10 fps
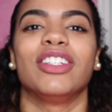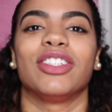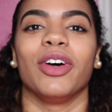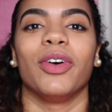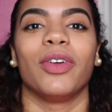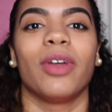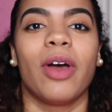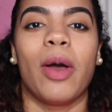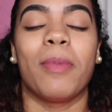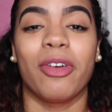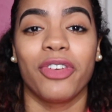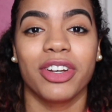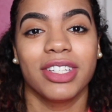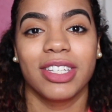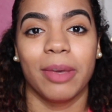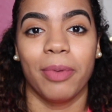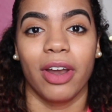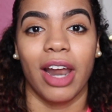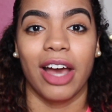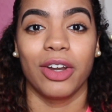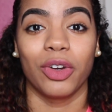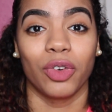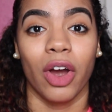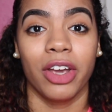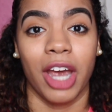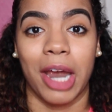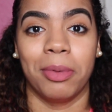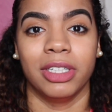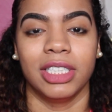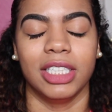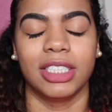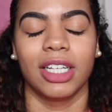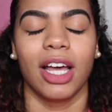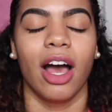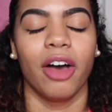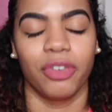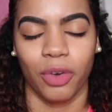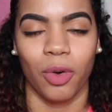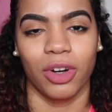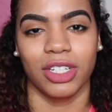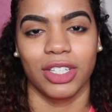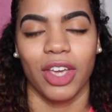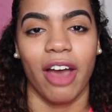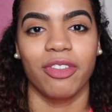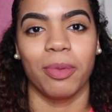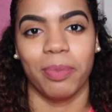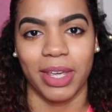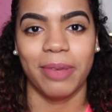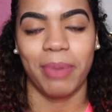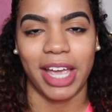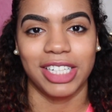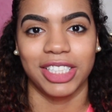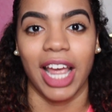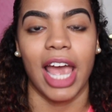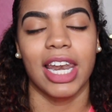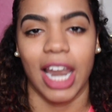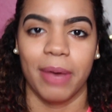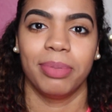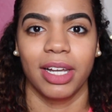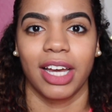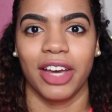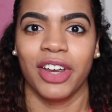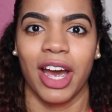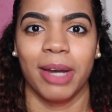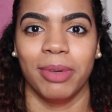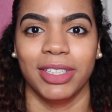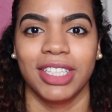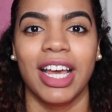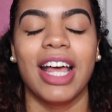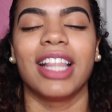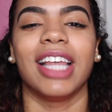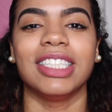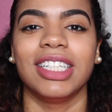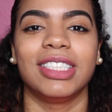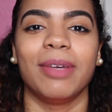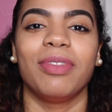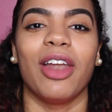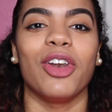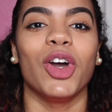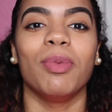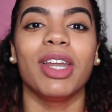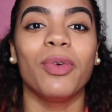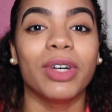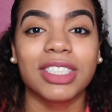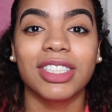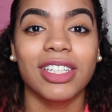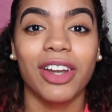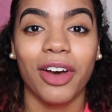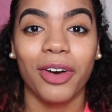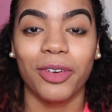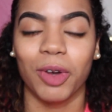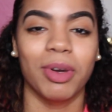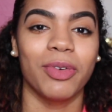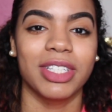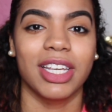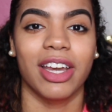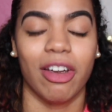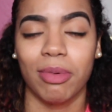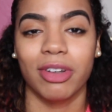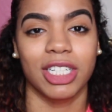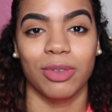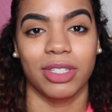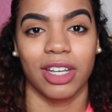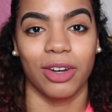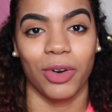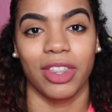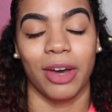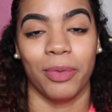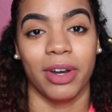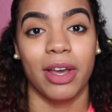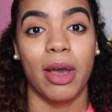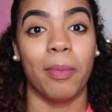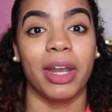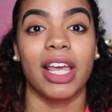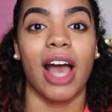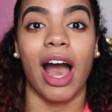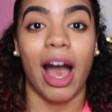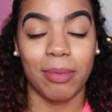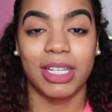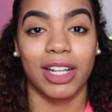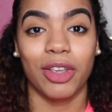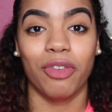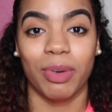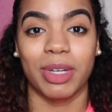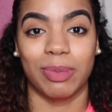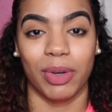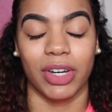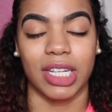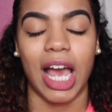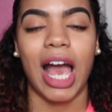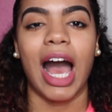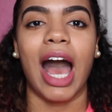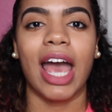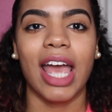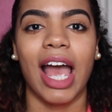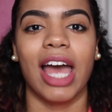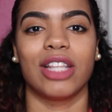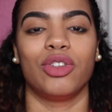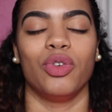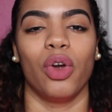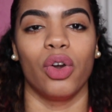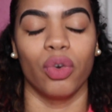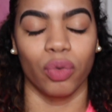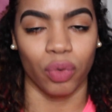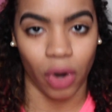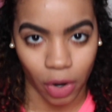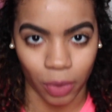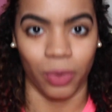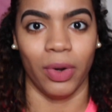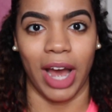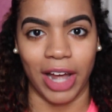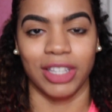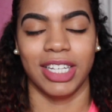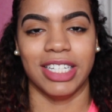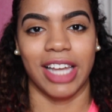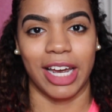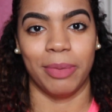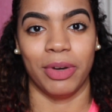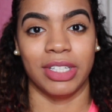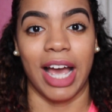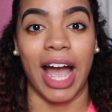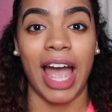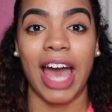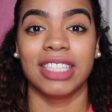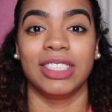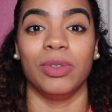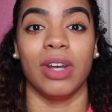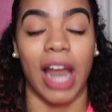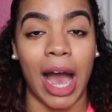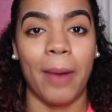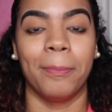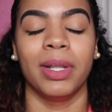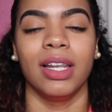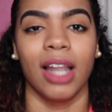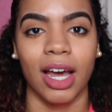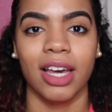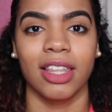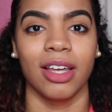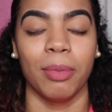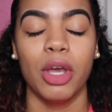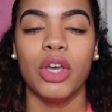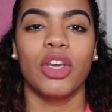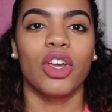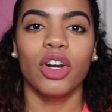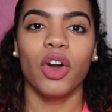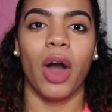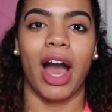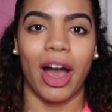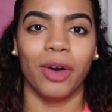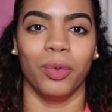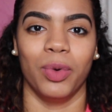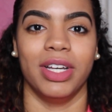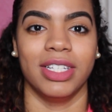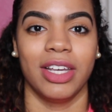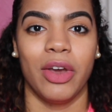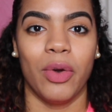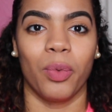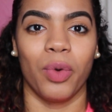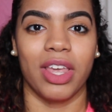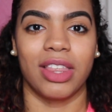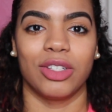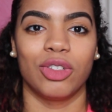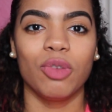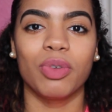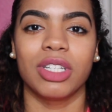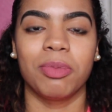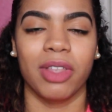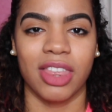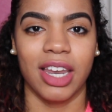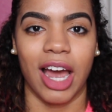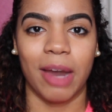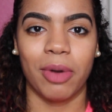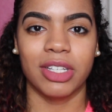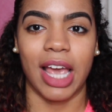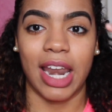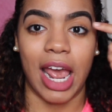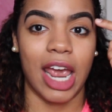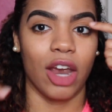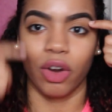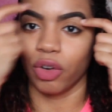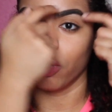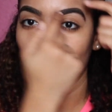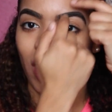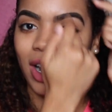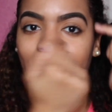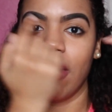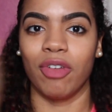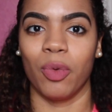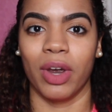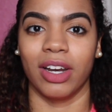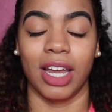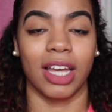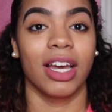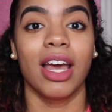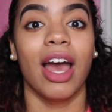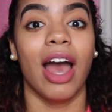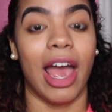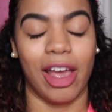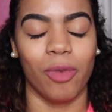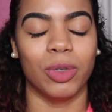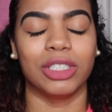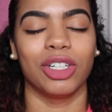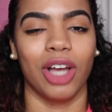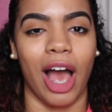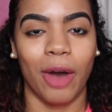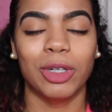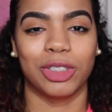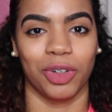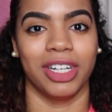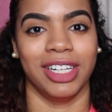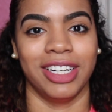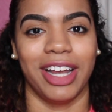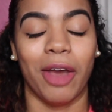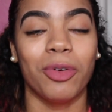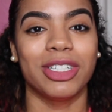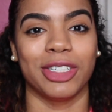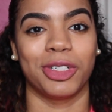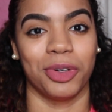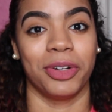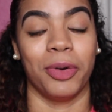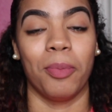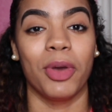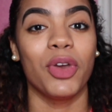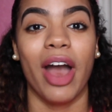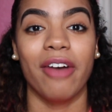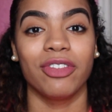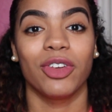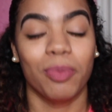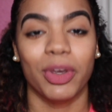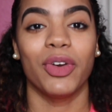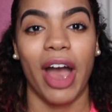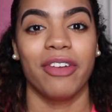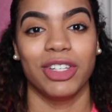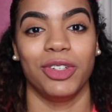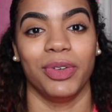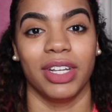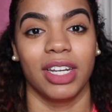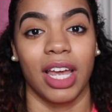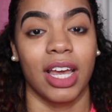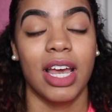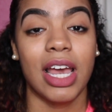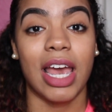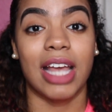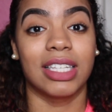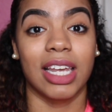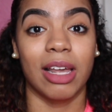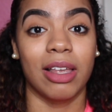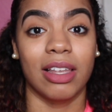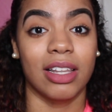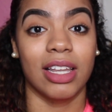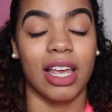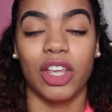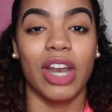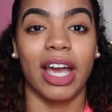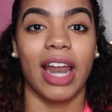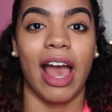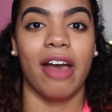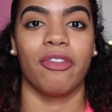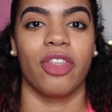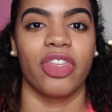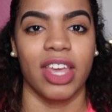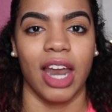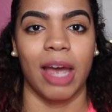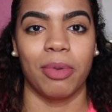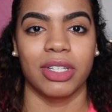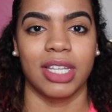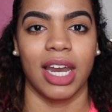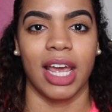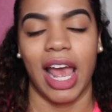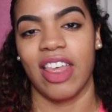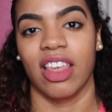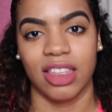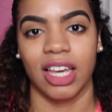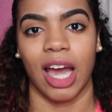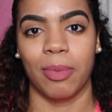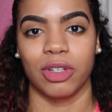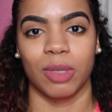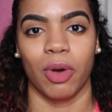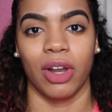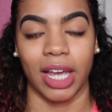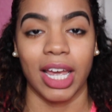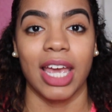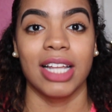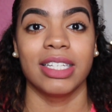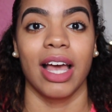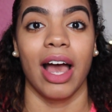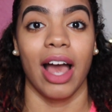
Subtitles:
So my first tip on how to grow your eyebrows is, of course, you have to be patient and not pluck out your eyebrows. That's a tip that nobody wants to know, nobody wants to hear, everybody just wants to ignore that one. But I'm telling you from experience, I had to grow out these eyebrows. I had to not pluck them. You don't know how it was with super thin eyebrows and hair growing everywhere. Like, I was struggling. It was a struggle. But you have to do it. Like, you're not gonna have thin eyebrows today and then thick eyebrows tomorrow. Like, it's